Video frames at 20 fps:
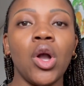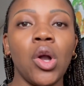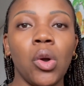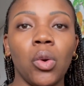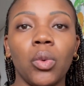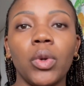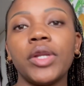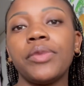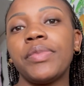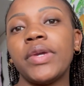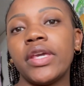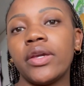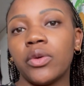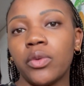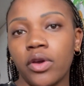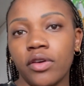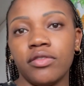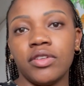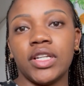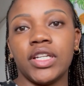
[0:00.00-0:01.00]
would be
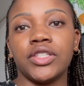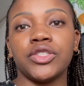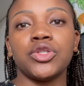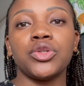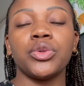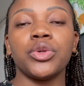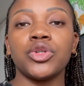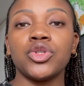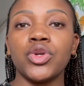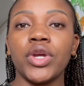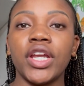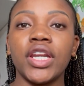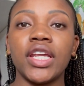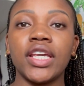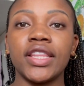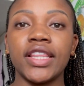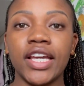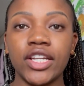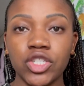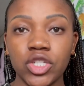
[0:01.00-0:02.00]
equivalent to a
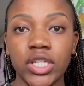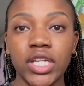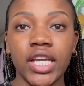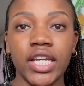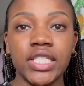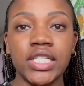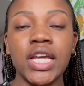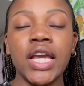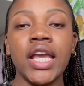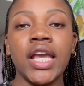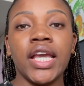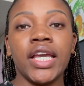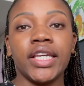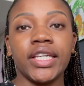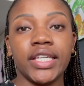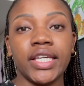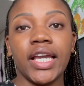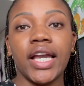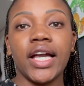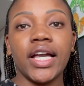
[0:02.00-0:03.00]
training that you get
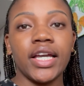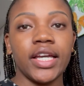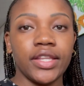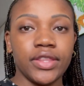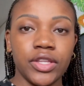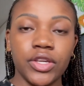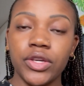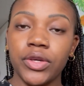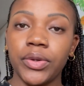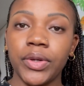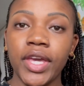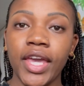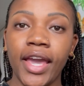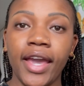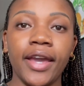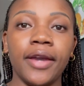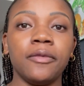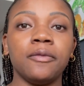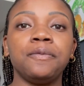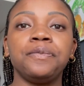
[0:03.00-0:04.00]
here in the
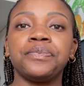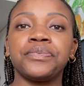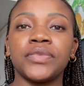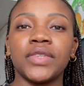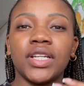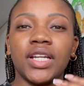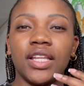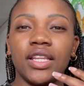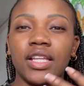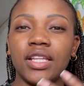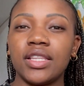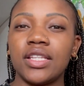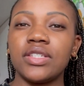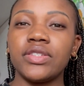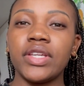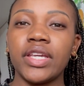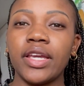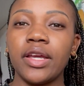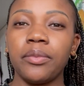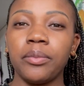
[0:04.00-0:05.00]
UK. And then the
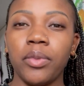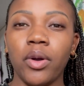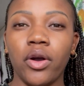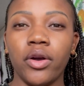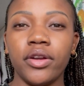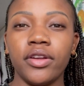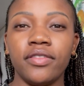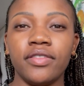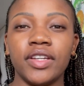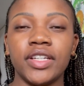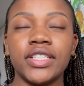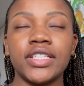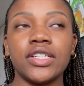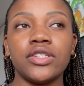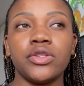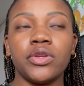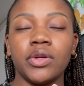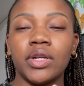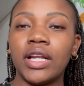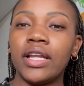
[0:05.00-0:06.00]
second part of it
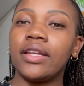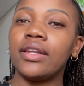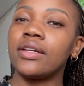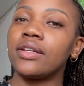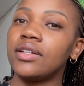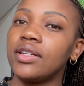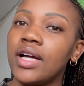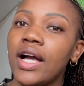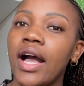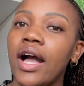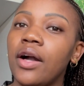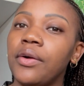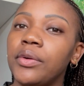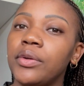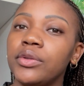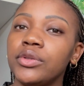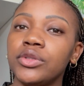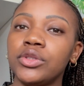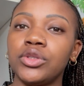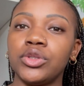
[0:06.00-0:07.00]
is your clinical
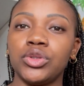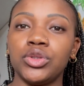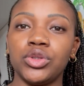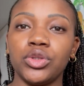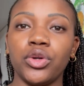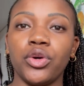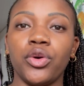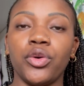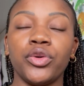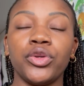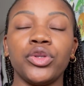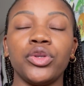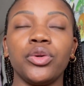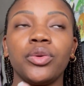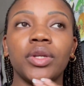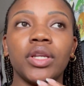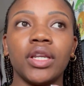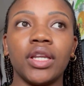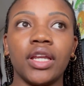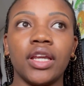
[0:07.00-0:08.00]
hours. So you
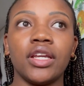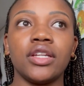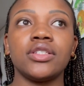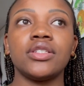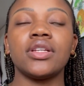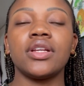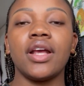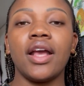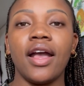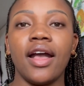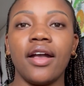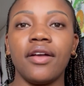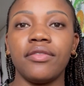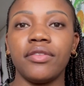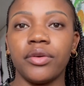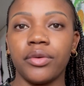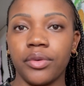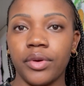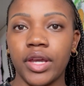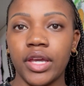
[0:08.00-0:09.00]
need to have
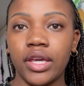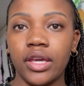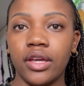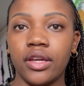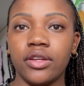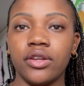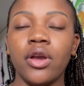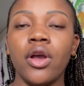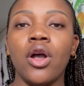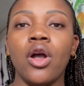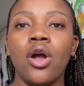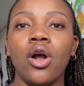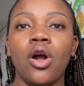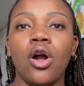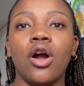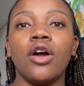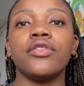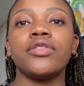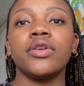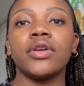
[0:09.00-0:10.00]
a record
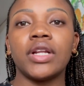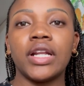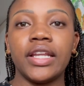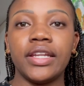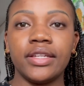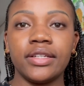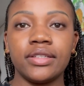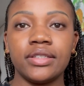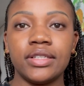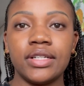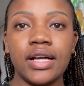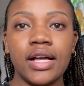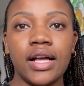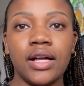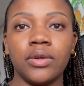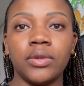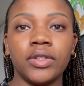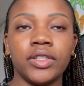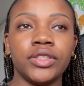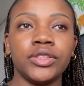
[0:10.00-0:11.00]
of your clinical
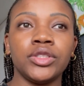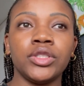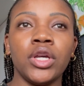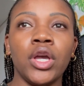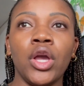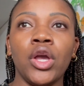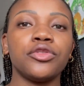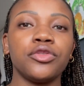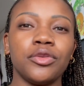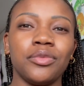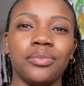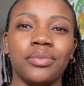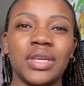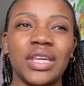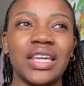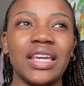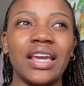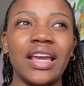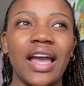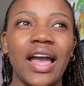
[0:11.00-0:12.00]
hours. For
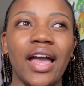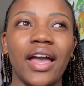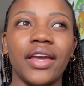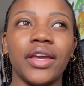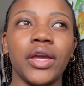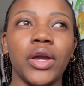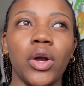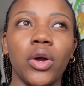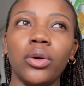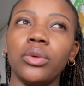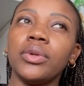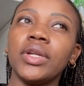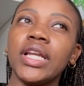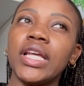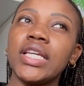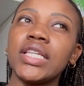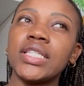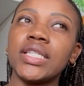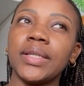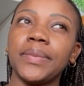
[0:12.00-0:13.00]
me, I
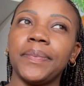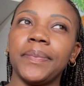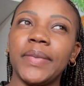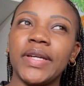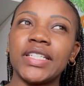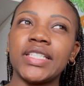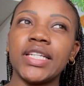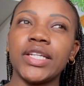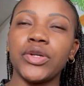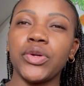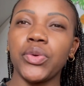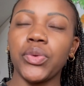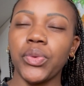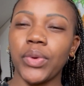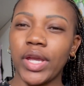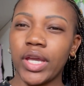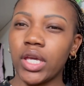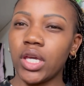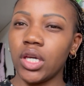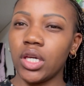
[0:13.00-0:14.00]
only submitted
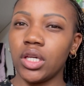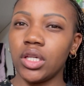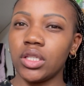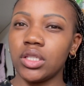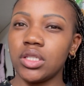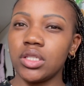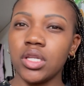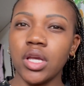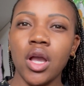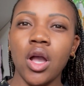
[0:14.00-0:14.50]
records